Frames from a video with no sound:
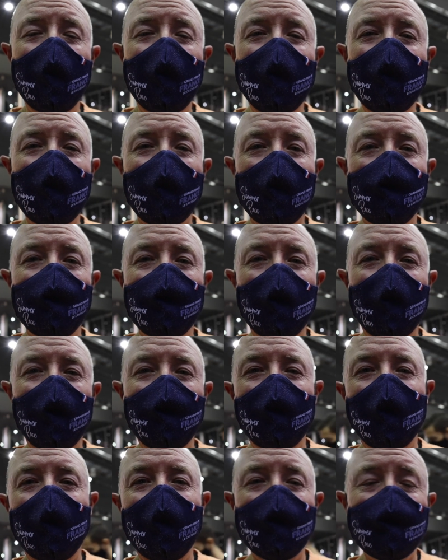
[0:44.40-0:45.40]
layover
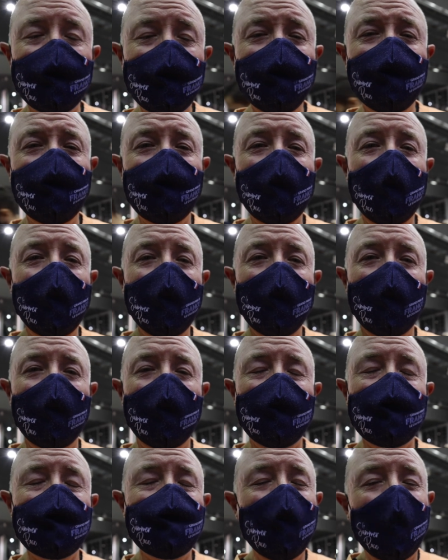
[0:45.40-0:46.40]
and they are different
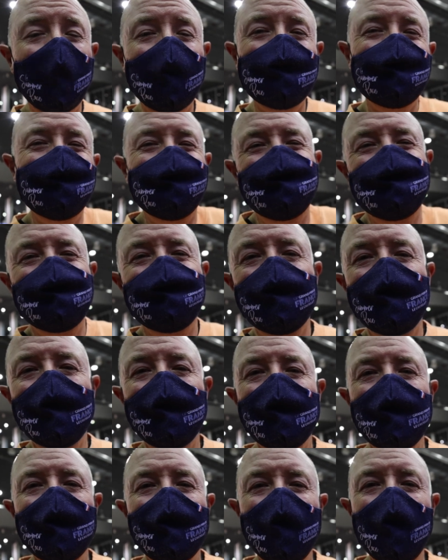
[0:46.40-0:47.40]
airlines, but
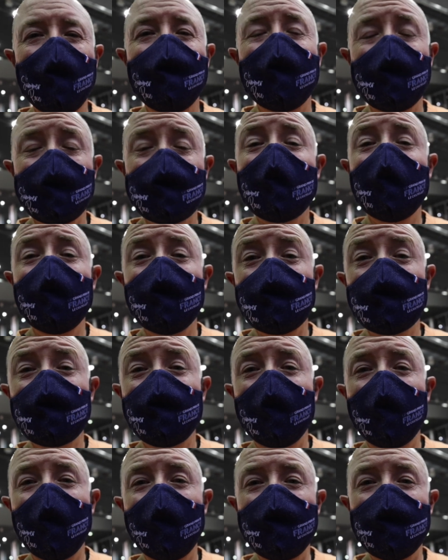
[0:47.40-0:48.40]
Emirates owns
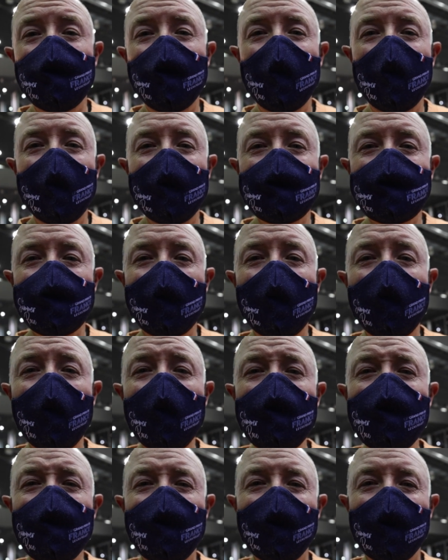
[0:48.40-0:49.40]
Fly Dubai, so
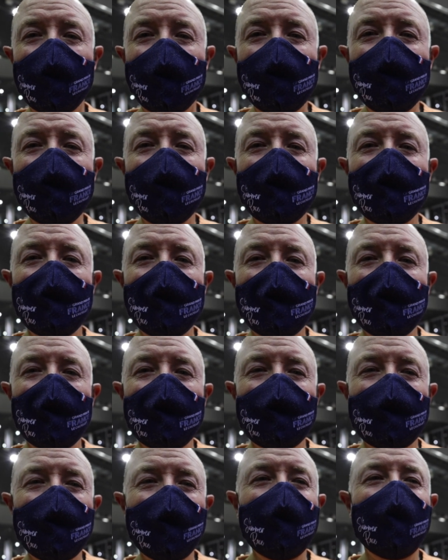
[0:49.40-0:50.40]
hopefully
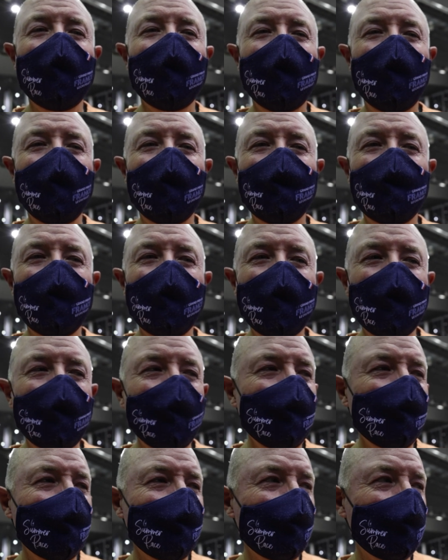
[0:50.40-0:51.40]
they'll allow me
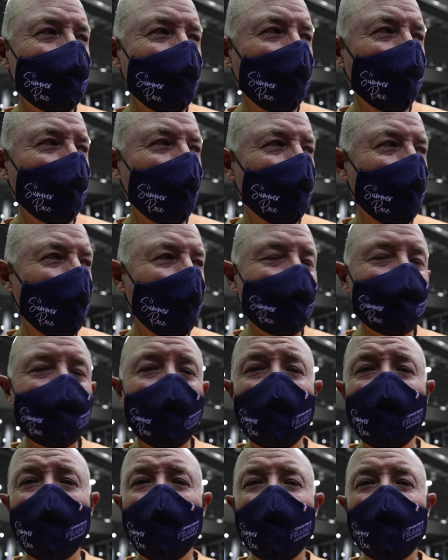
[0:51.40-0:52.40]
to check my bags
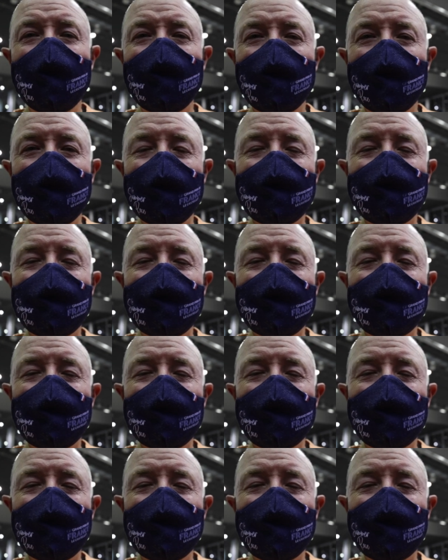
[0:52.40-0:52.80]
all the way through